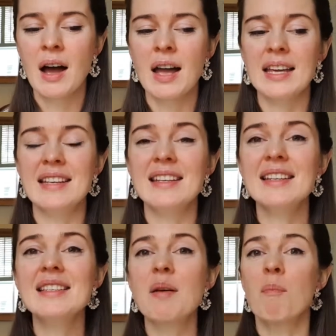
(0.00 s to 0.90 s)
it
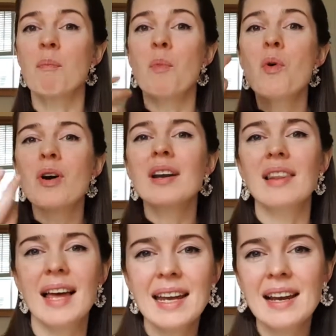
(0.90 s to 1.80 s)
is more
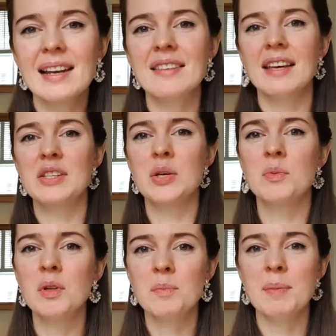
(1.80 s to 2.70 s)
likely that you
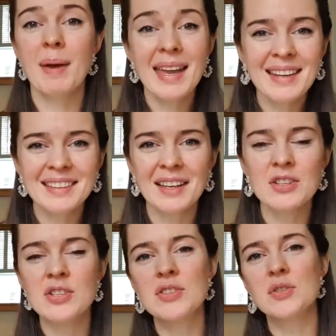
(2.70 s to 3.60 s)
will be paying
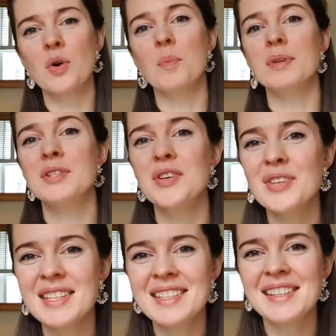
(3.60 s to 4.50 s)
attention to
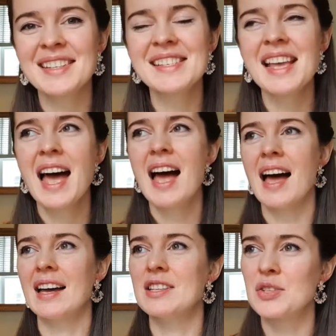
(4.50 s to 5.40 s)
opportunities
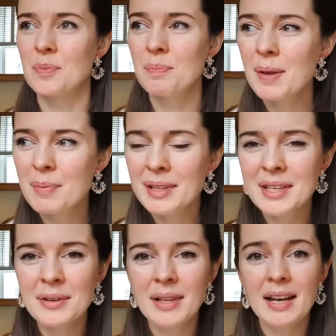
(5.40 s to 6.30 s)
and to people in
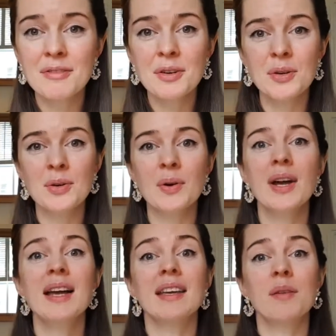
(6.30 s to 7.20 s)
your life who
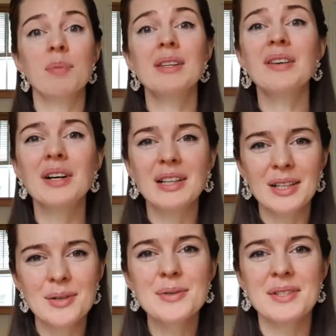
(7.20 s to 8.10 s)
can bring you
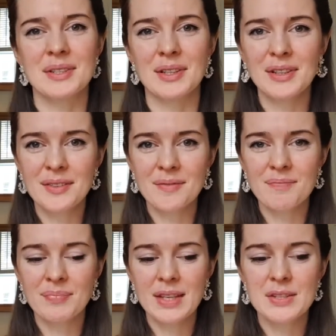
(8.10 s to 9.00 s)
closer
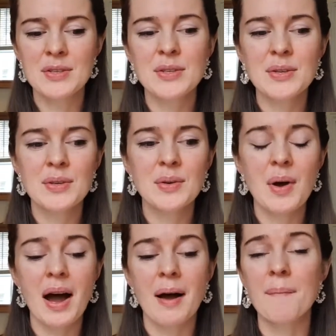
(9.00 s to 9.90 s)
to
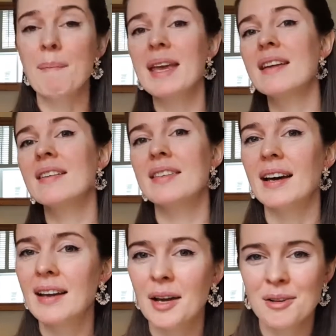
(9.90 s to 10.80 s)
making
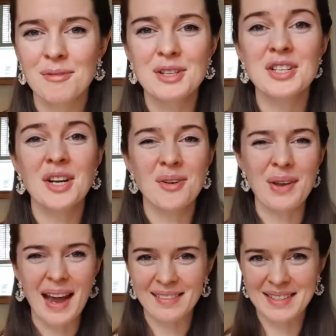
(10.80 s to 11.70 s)
that kind of vision a
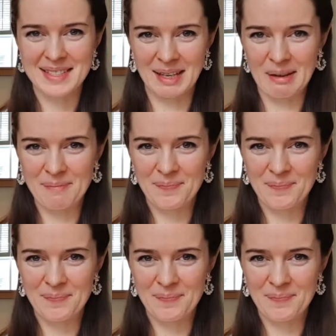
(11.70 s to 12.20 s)
reality.